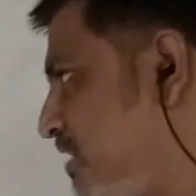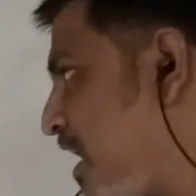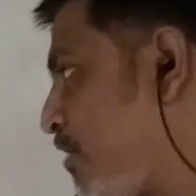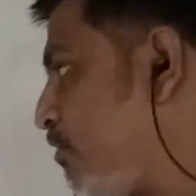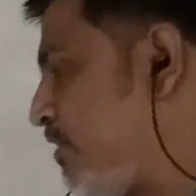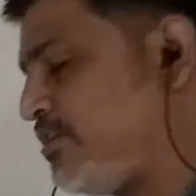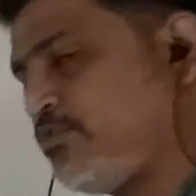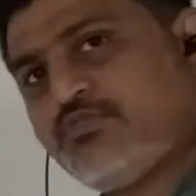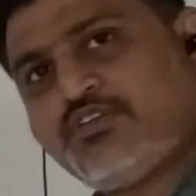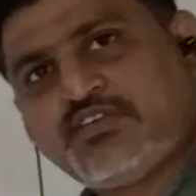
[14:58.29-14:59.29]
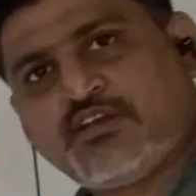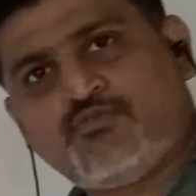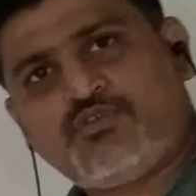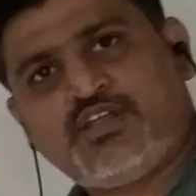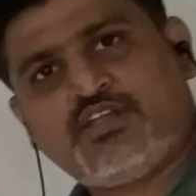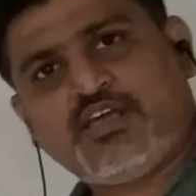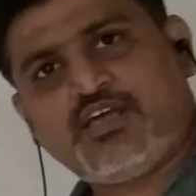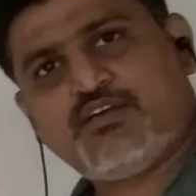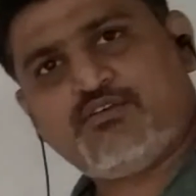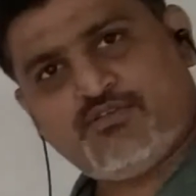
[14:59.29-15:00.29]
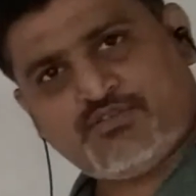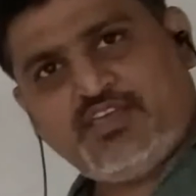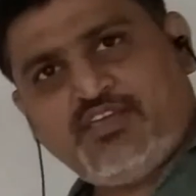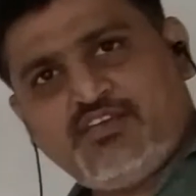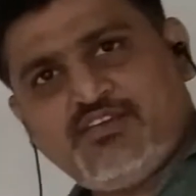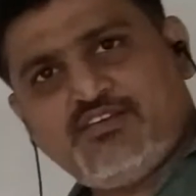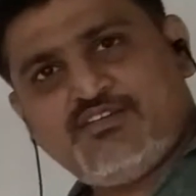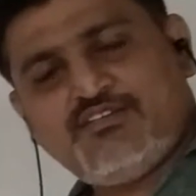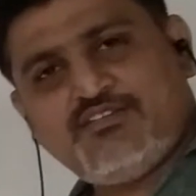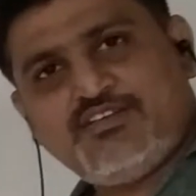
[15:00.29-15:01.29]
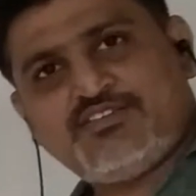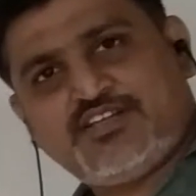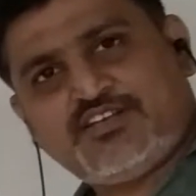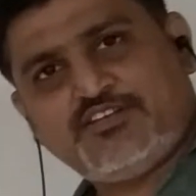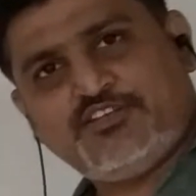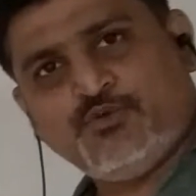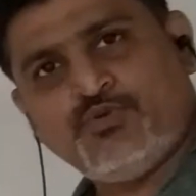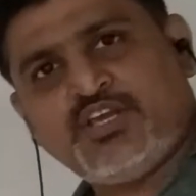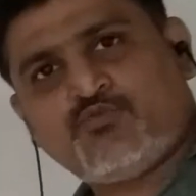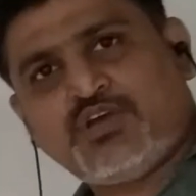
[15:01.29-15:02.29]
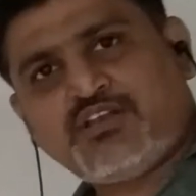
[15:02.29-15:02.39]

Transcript: according to the surrounding. Okay? Is it unique one?